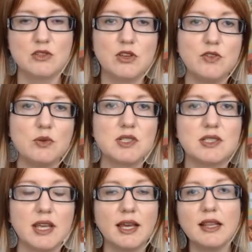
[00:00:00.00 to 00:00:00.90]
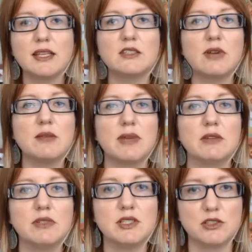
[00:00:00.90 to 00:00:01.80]
So if you were to say, I'd like to write
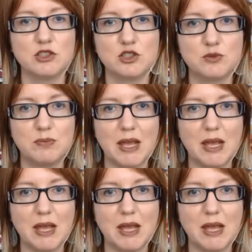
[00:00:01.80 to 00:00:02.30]
my research